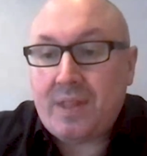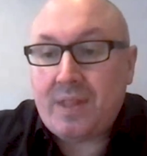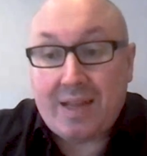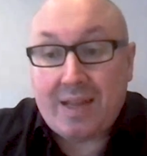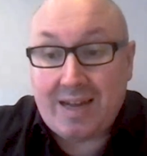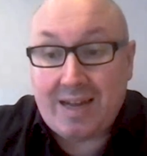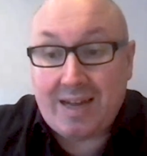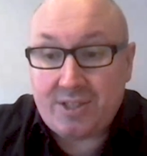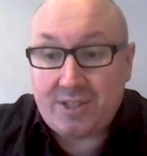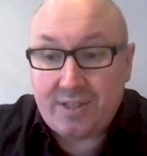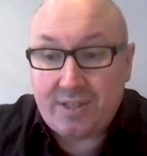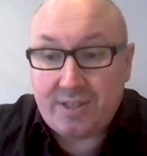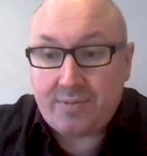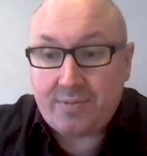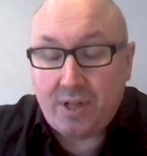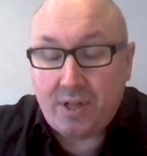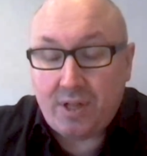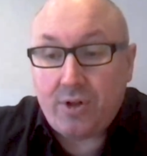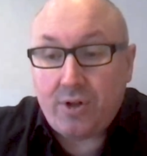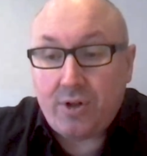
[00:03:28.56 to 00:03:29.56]
Then
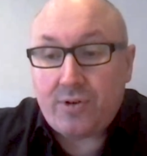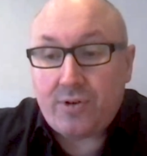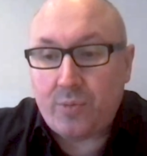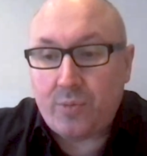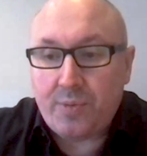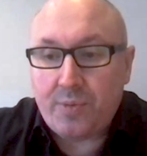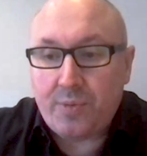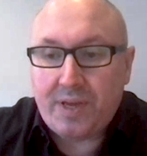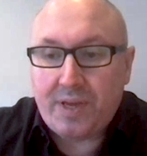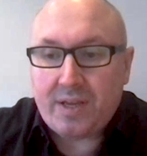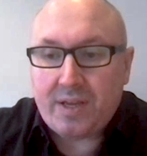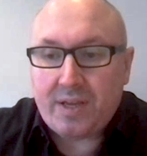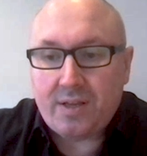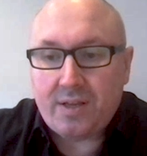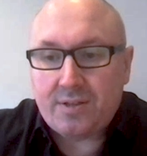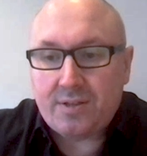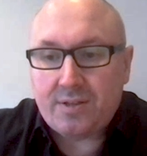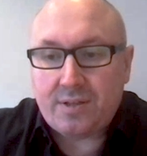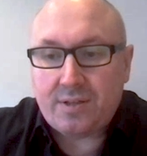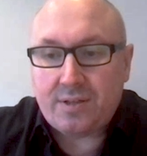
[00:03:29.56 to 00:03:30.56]
actually, a lot of what we make
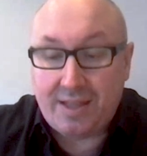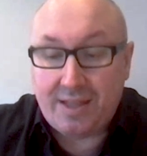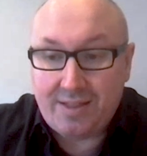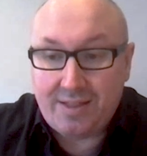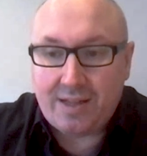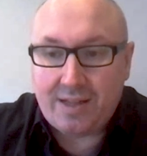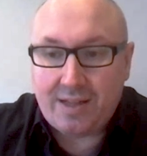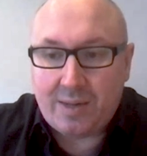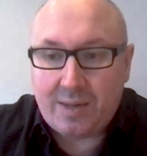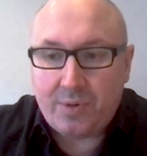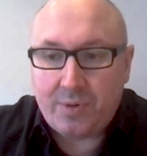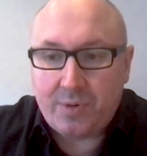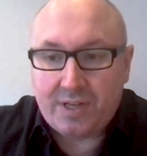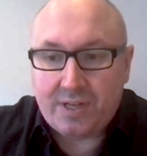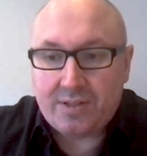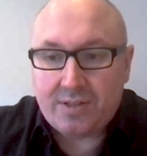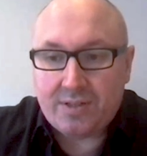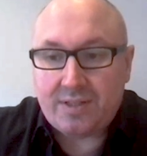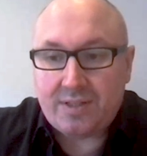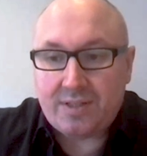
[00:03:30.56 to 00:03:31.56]
is in the
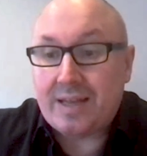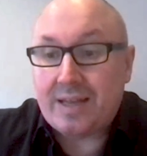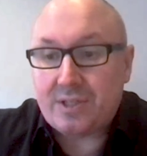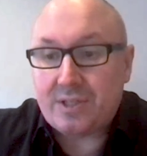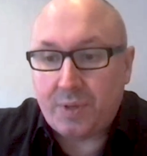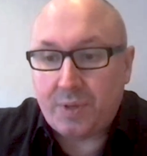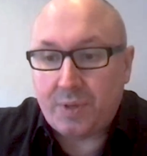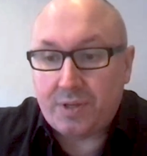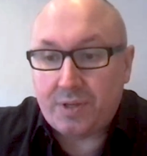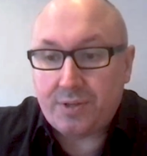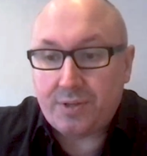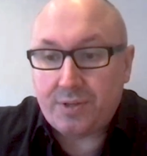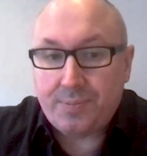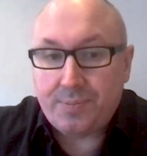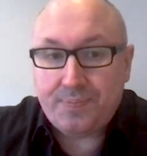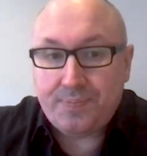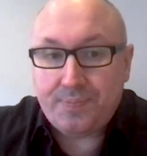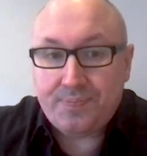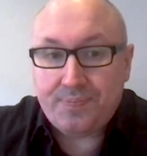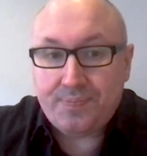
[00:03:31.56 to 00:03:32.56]
library is dead space.
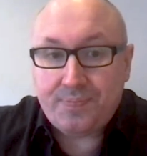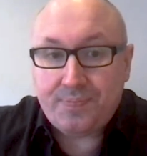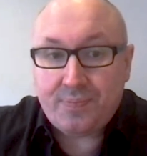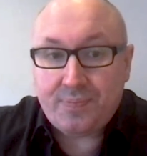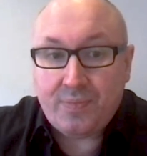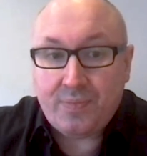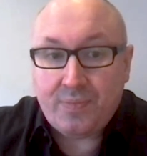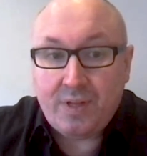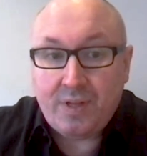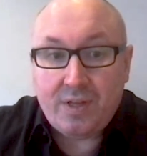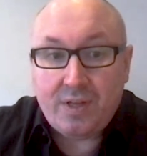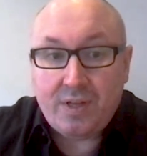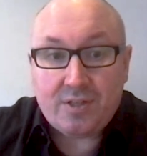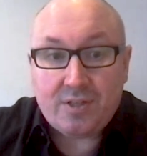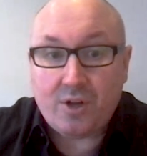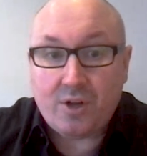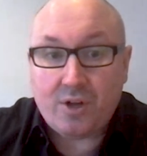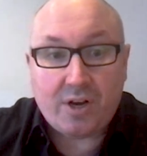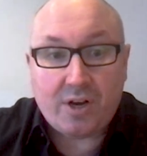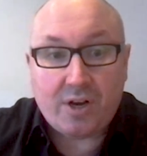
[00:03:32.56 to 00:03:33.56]
It's
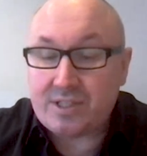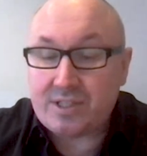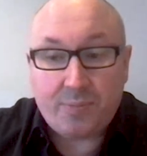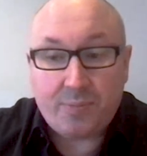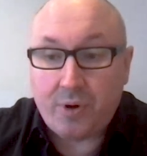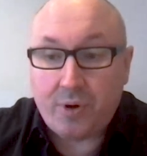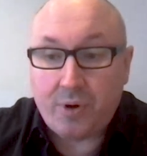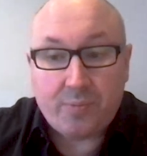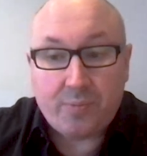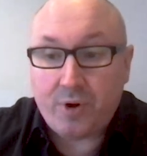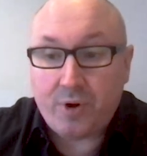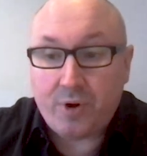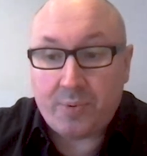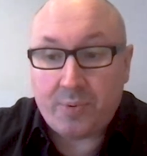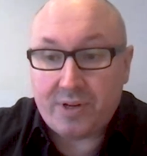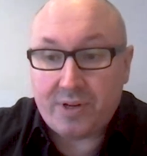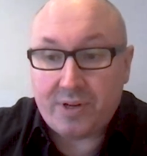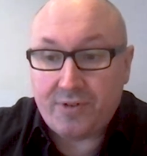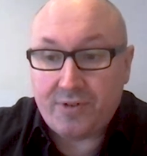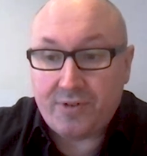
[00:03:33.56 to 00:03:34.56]
not actually
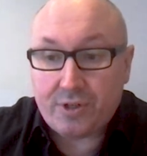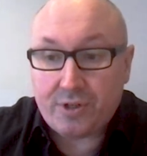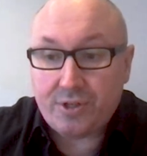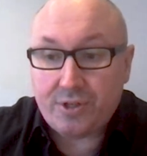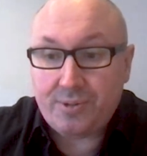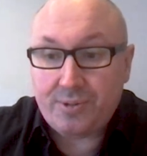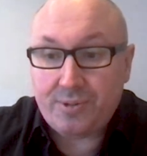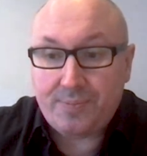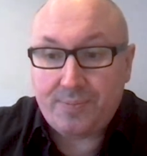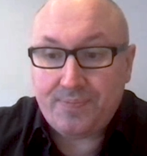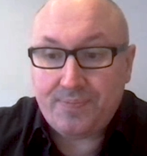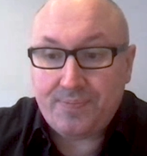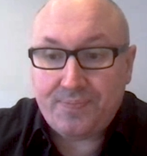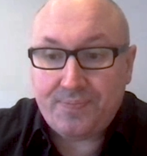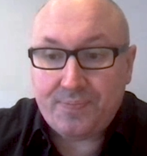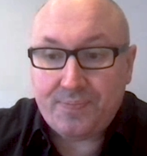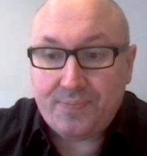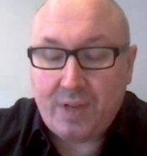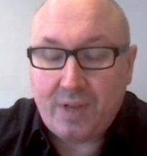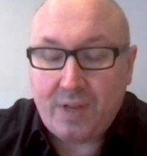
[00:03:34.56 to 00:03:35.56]
properly functional.
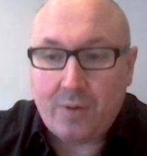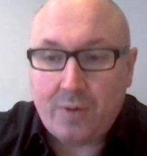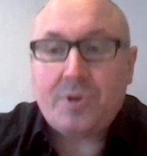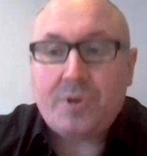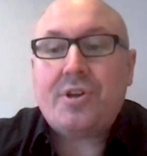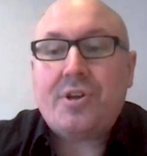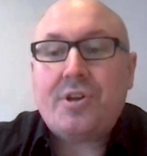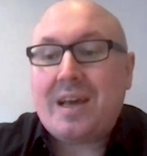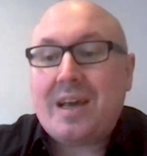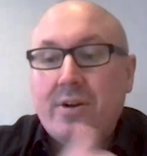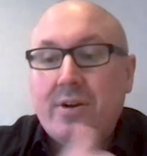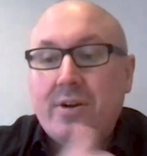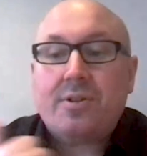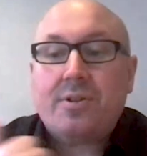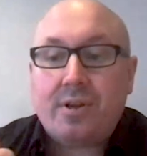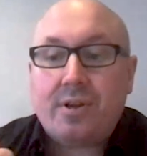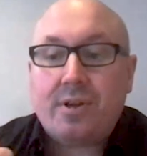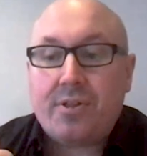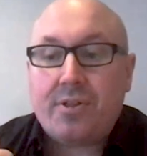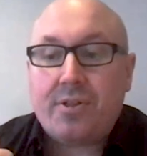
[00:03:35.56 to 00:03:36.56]
And when you get it
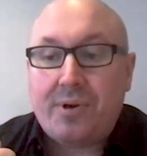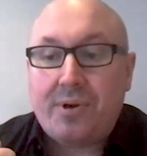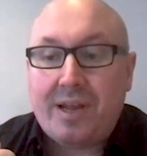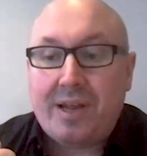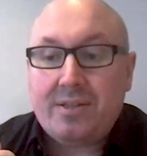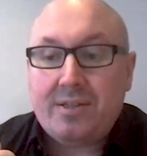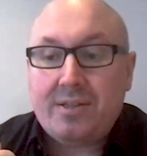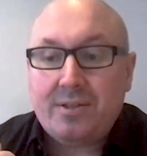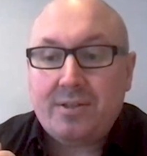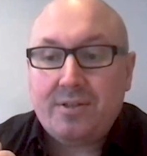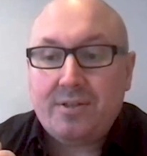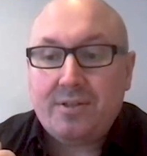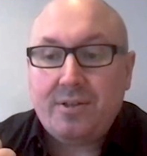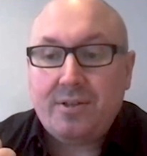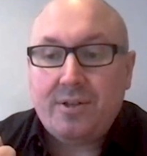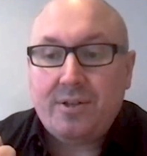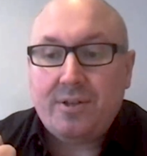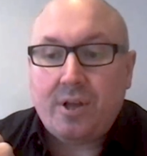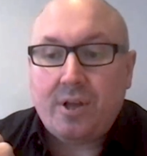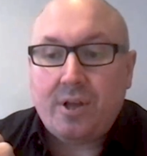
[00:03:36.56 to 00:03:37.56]
out the other end,
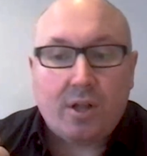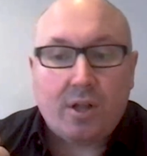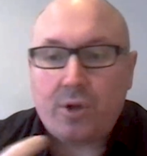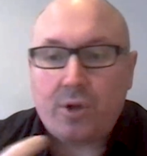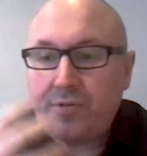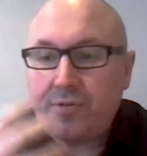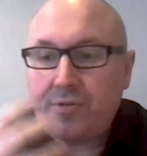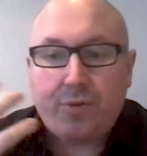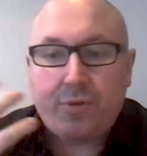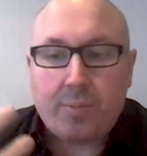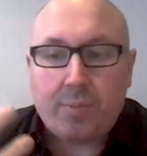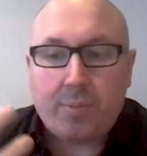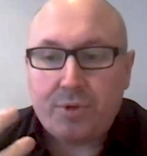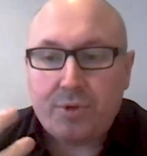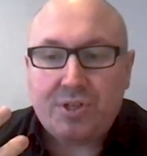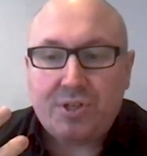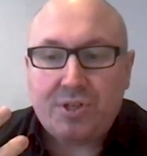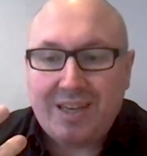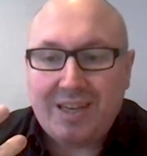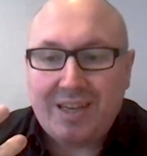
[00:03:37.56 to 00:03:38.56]
a lot of that
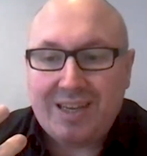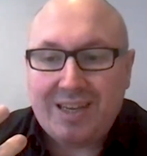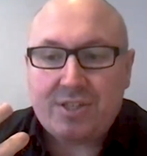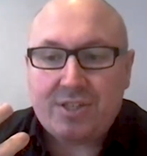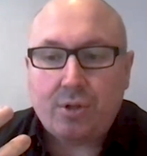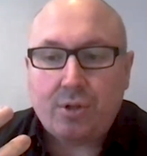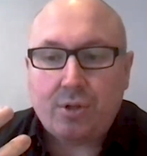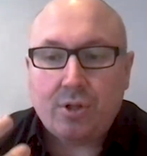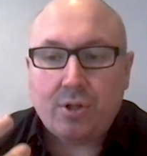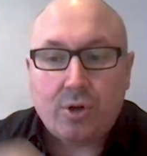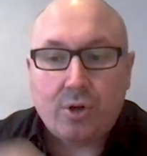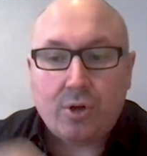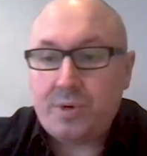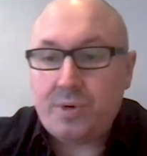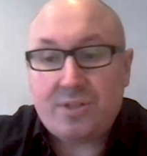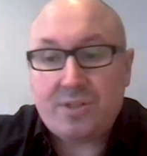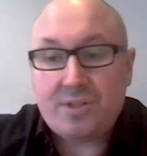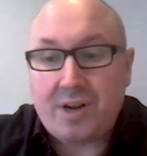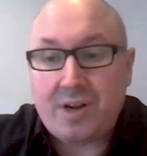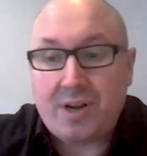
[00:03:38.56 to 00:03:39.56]
mutational
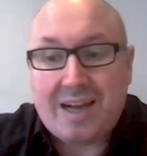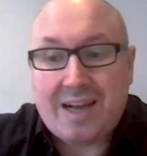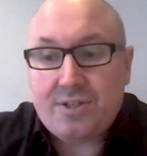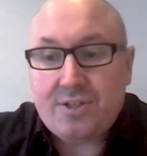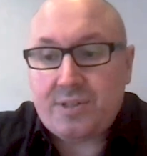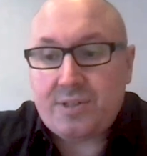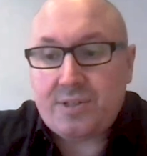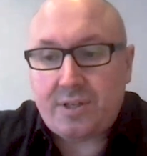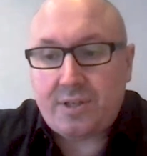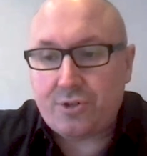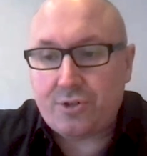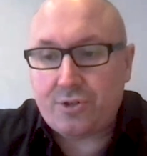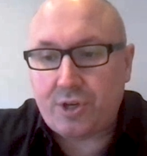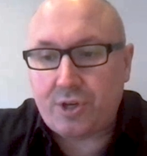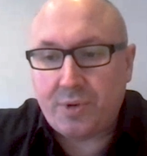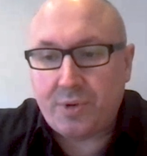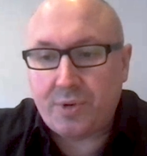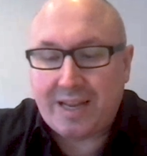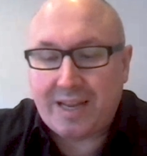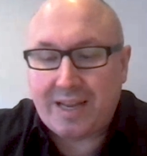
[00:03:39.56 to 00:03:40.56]
load is not actually
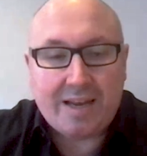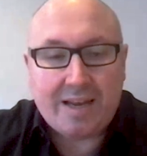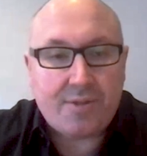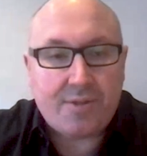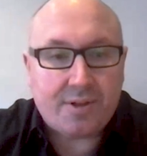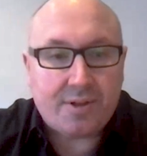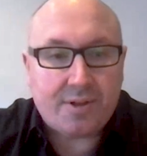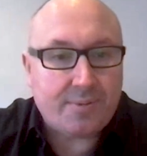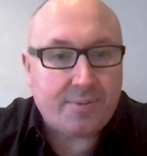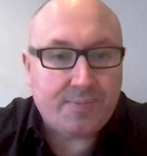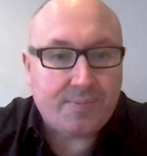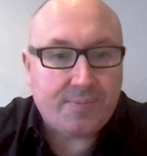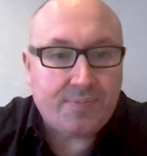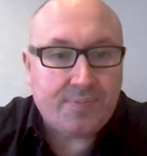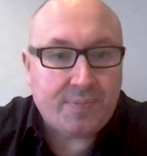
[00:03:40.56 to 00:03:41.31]
contributing anything